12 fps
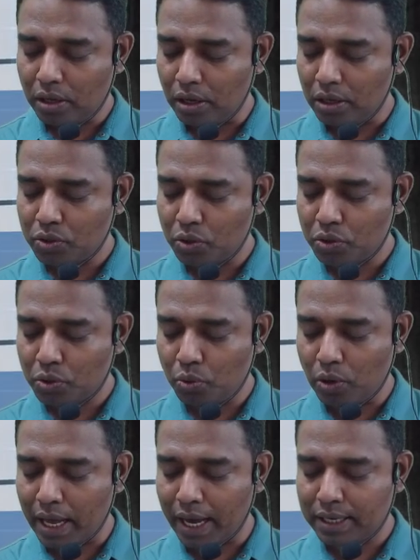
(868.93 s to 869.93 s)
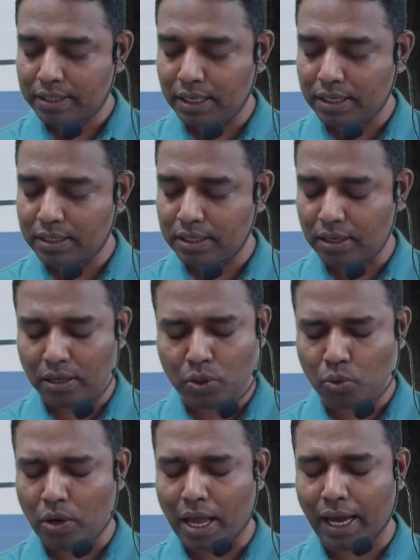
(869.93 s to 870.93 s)
So the
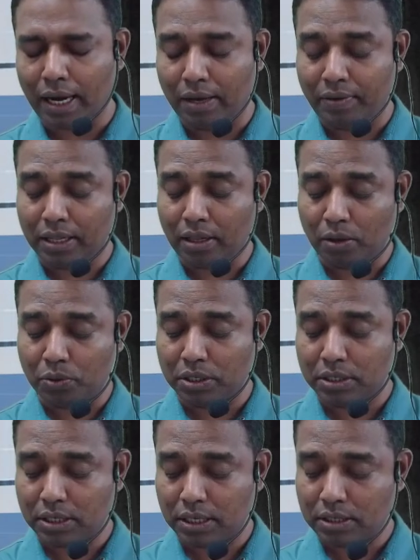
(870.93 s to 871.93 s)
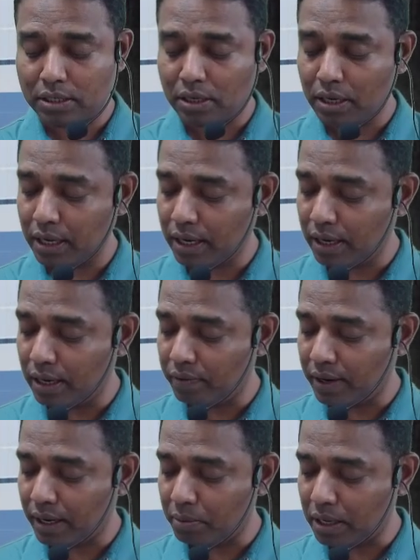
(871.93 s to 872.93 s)
2,11,638
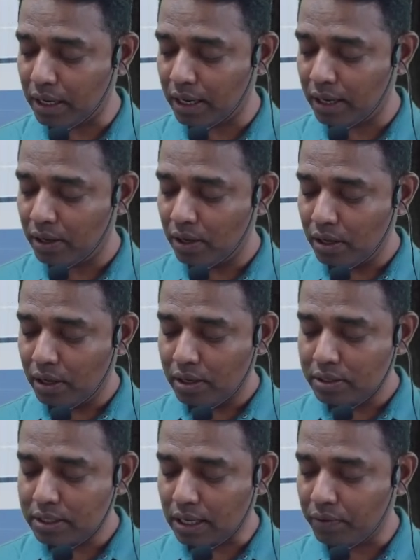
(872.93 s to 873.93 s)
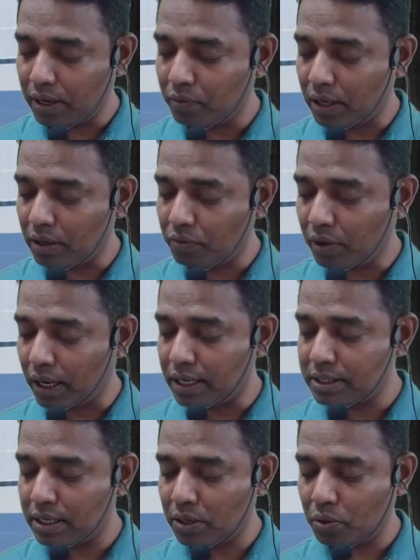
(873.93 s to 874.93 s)
divided by
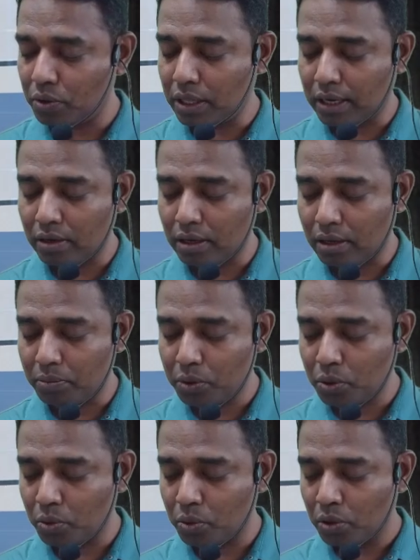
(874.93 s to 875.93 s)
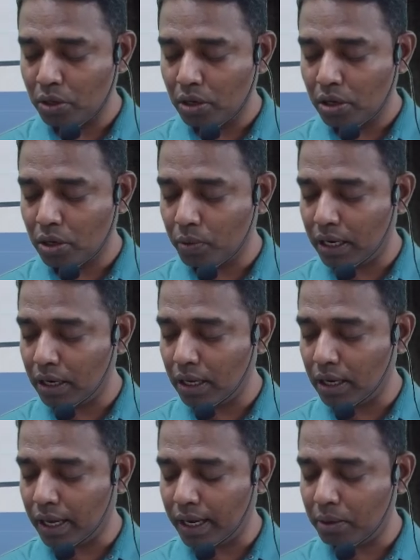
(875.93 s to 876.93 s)
7150, that will come to
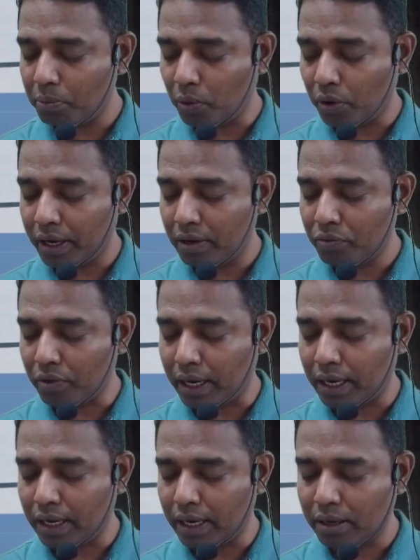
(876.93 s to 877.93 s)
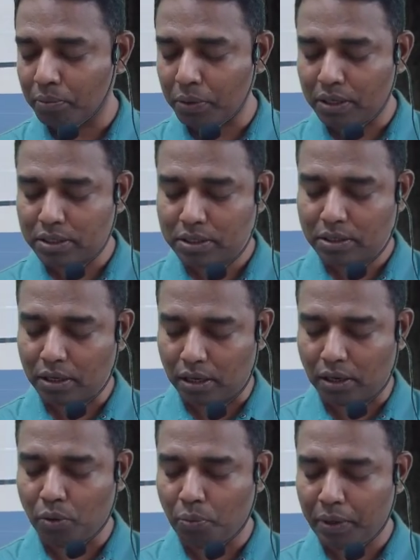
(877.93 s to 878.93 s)

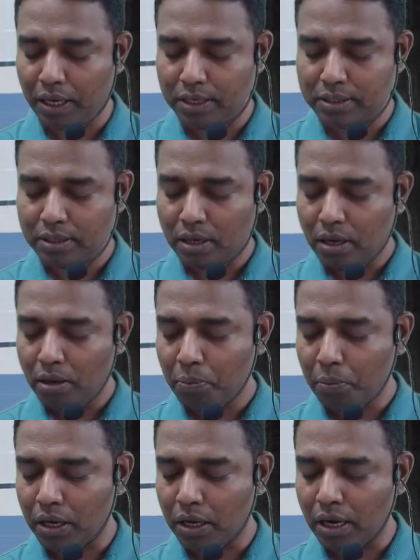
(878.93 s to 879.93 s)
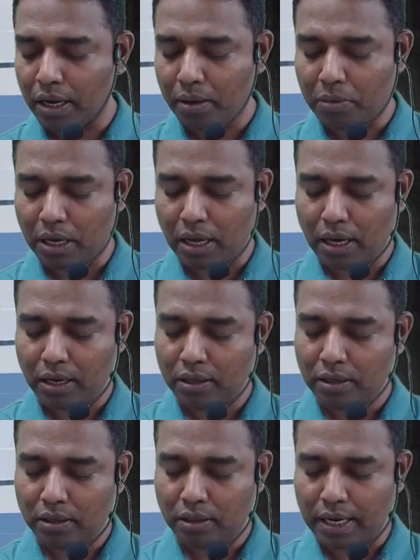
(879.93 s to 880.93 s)
29.59 rupees per labor hour.
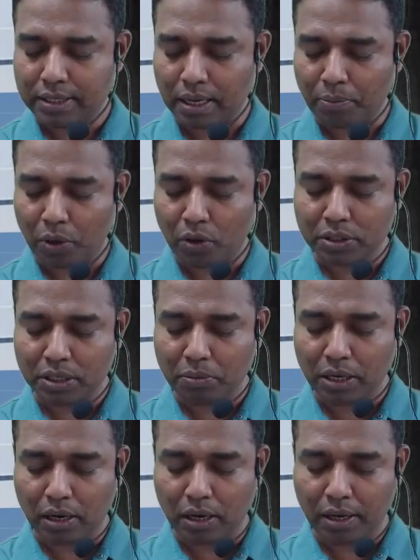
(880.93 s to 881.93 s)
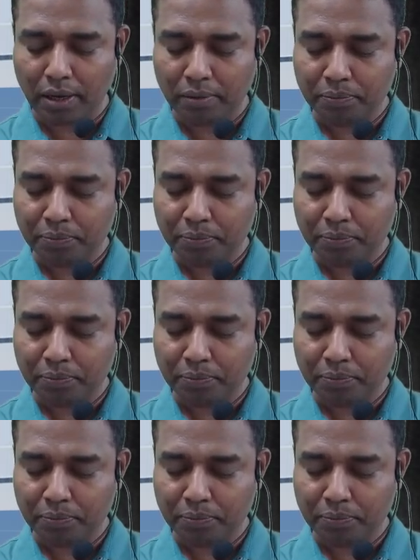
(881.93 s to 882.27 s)
That's approximately